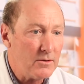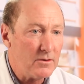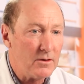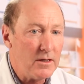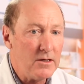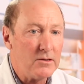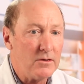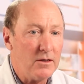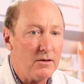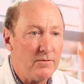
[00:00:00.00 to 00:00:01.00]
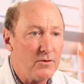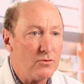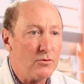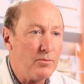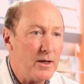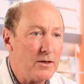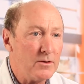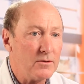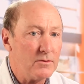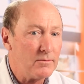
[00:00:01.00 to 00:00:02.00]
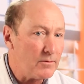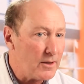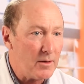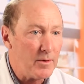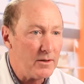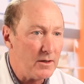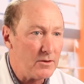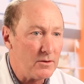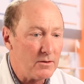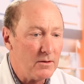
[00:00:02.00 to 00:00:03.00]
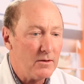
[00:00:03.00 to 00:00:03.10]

to each individual patient's ligament tension,